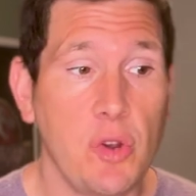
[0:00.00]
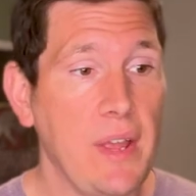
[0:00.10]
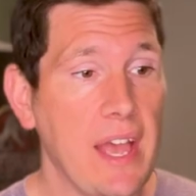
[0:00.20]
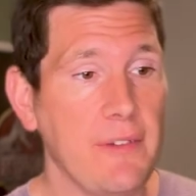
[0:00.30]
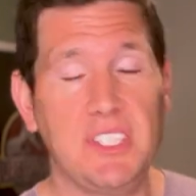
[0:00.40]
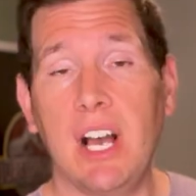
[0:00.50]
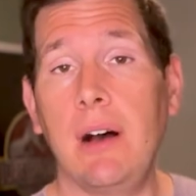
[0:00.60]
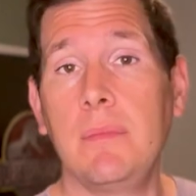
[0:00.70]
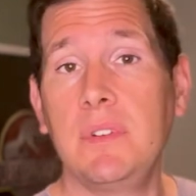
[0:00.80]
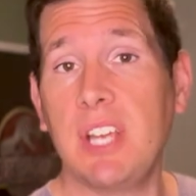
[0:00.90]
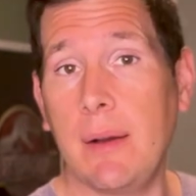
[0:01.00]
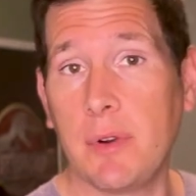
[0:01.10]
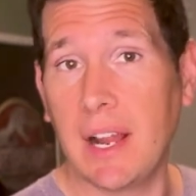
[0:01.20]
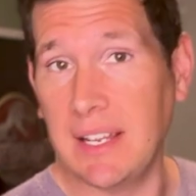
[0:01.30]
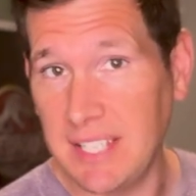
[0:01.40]
we have Dumb,
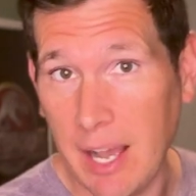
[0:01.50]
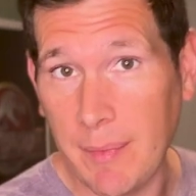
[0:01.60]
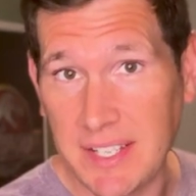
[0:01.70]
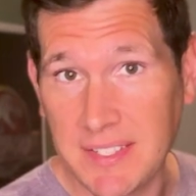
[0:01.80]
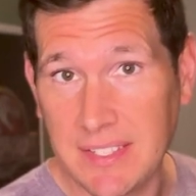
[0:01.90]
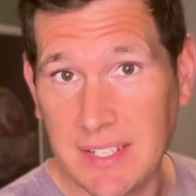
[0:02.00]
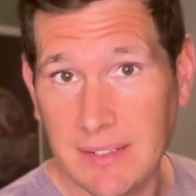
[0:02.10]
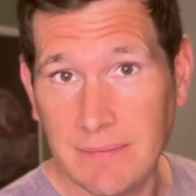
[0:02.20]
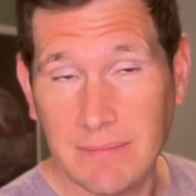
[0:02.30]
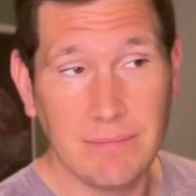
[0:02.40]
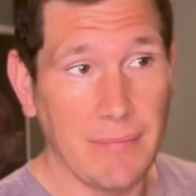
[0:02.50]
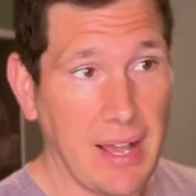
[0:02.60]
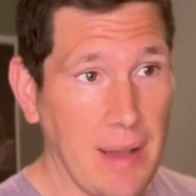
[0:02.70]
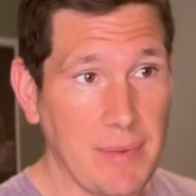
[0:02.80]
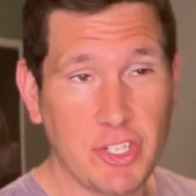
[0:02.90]
Dumber, and Dumbest
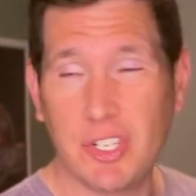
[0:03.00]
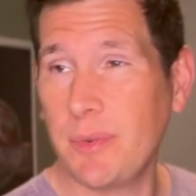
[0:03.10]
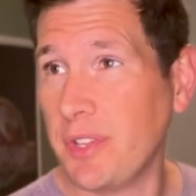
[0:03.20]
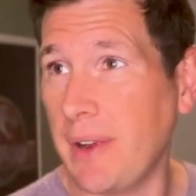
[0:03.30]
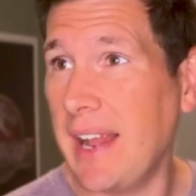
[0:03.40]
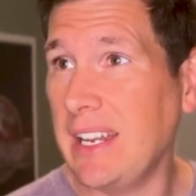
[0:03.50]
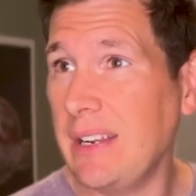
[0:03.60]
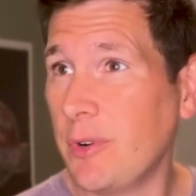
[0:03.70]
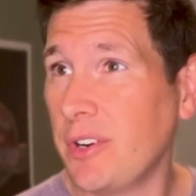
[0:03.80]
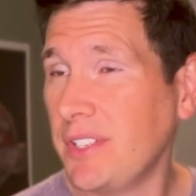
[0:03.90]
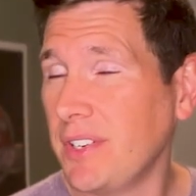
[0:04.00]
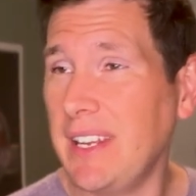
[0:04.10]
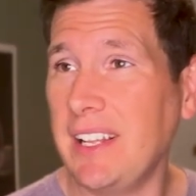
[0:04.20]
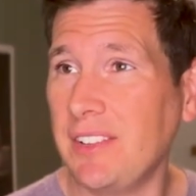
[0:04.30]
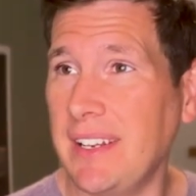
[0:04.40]
I'm not sure where they're at anymore. They're in
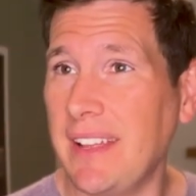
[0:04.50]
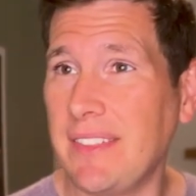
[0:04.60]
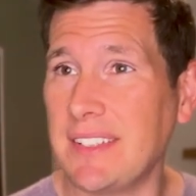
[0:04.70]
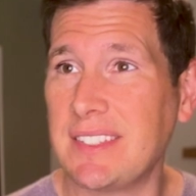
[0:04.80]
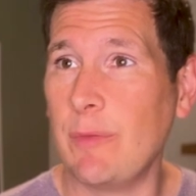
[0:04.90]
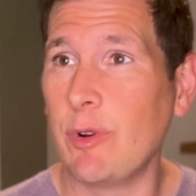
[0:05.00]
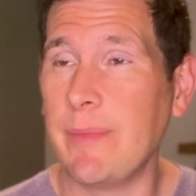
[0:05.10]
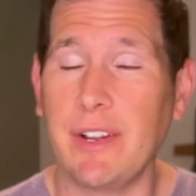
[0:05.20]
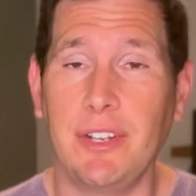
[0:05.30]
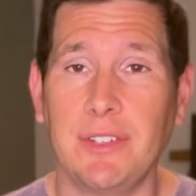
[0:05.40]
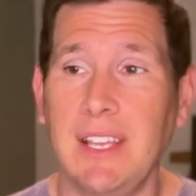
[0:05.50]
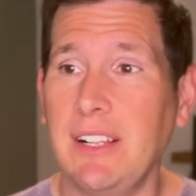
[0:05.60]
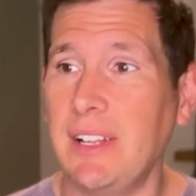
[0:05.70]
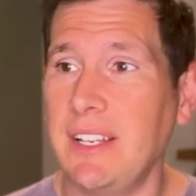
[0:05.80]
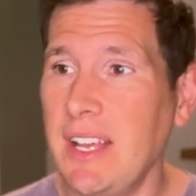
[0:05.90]
England, I think, somewhere, merry old
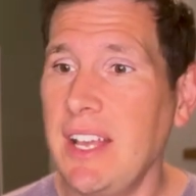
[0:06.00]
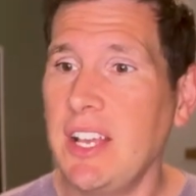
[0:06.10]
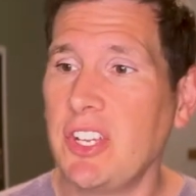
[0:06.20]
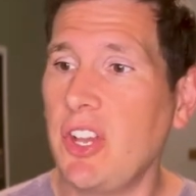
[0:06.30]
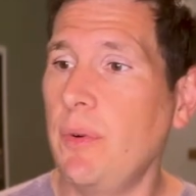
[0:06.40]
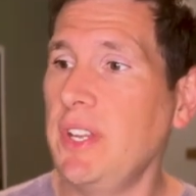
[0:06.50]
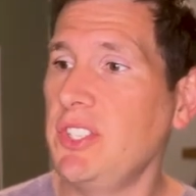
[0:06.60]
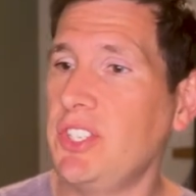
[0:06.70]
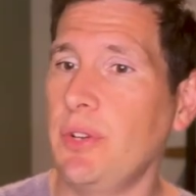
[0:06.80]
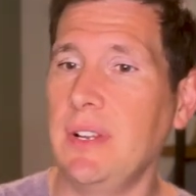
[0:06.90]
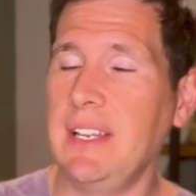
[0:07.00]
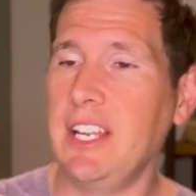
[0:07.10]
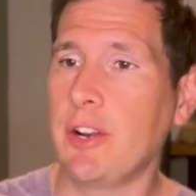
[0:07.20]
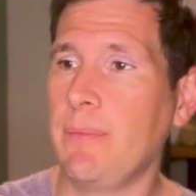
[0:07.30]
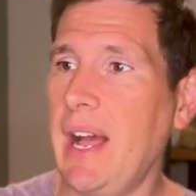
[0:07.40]
England, going to a
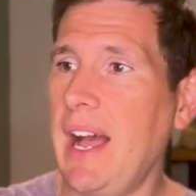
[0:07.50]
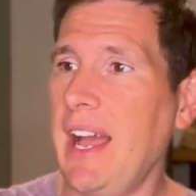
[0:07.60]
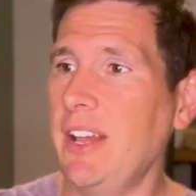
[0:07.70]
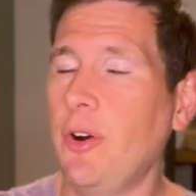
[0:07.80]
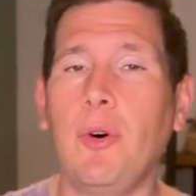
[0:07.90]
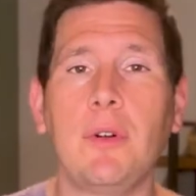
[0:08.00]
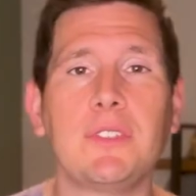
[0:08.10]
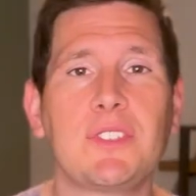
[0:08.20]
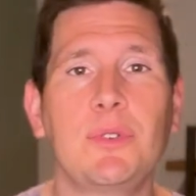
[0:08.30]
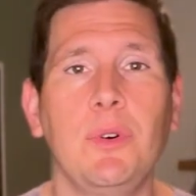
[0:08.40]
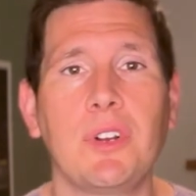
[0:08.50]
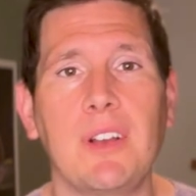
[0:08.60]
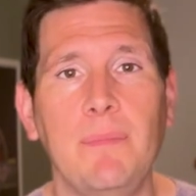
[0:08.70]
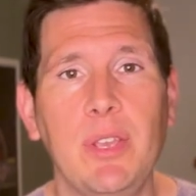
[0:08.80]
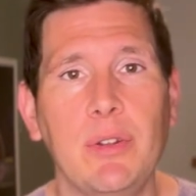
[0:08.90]
nearby old school
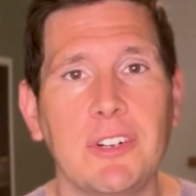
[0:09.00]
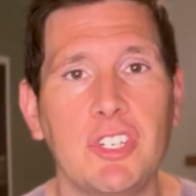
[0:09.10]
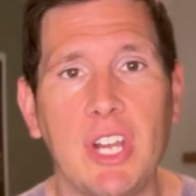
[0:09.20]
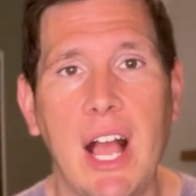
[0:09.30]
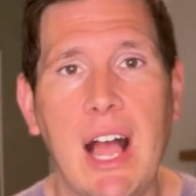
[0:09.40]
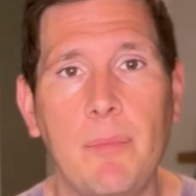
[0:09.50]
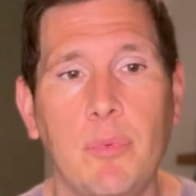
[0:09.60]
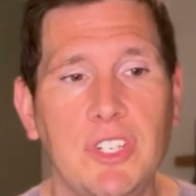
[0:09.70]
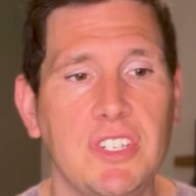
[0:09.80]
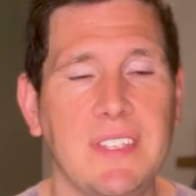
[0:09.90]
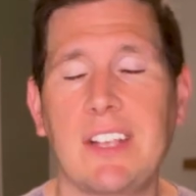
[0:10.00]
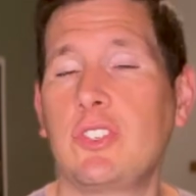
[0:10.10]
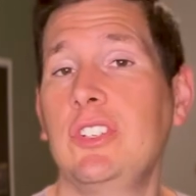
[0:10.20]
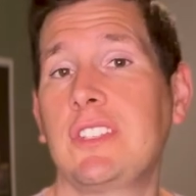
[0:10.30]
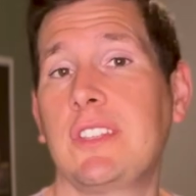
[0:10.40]
computer shop, which is
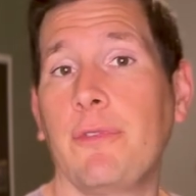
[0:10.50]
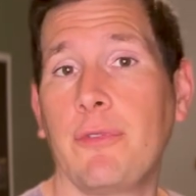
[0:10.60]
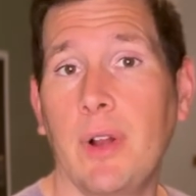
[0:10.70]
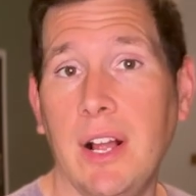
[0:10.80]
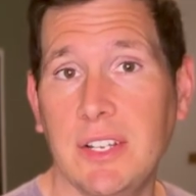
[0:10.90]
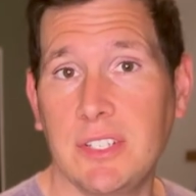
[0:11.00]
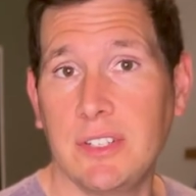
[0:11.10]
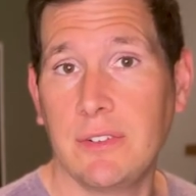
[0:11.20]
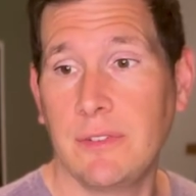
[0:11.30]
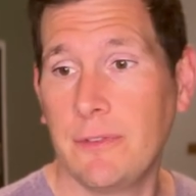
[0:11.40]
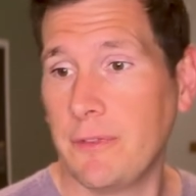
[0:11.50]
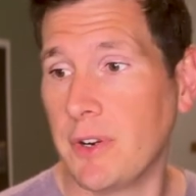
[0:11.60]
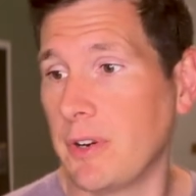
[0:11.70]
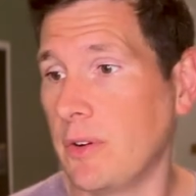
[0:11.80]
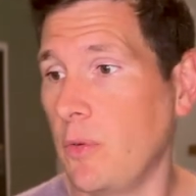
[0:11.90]
actually just the front
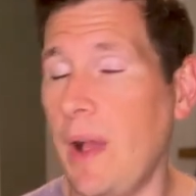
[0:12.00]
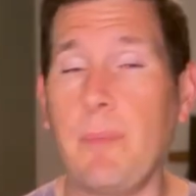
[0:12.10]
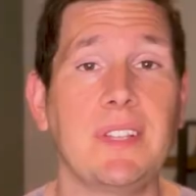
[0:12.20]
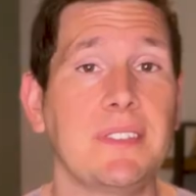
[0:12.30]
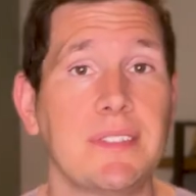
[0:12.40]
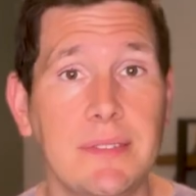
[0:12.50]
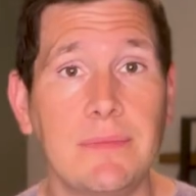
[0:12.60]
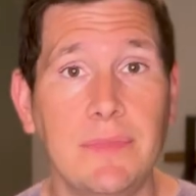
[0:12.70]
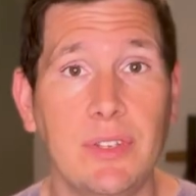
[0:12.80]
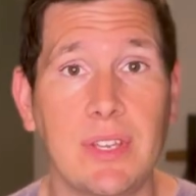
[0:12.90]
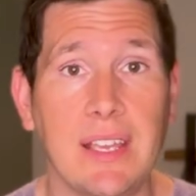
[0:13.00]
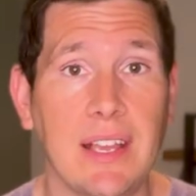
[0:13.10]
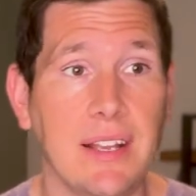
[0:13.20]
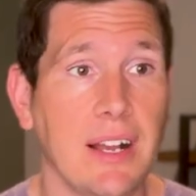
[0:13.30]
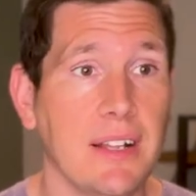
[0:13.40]
for weapons. You can
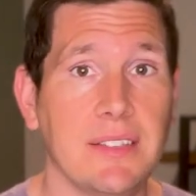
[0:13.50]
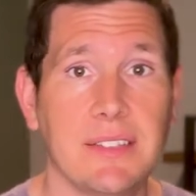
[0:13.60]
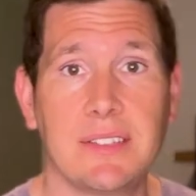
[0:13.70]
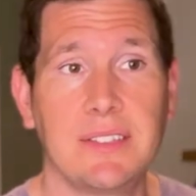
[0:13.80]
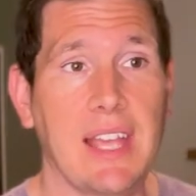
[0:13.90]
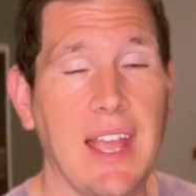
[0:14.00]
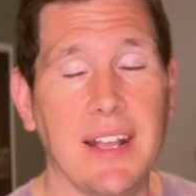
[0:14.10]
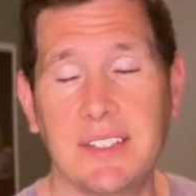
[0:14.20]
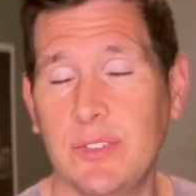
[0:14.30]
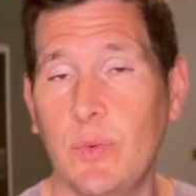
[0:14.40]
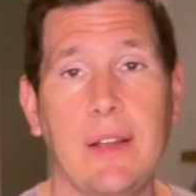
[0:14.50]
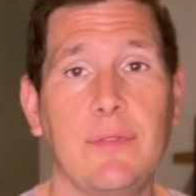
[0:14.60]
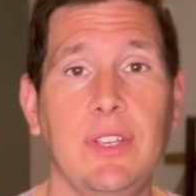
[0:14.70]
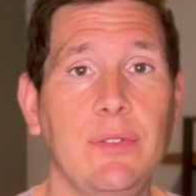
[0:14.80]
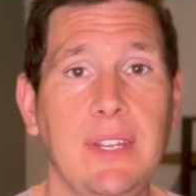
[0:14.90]
get guns, tanks,
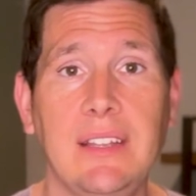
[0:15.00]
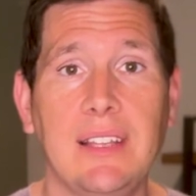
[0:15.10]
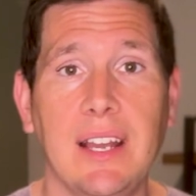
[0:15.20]
whatever you need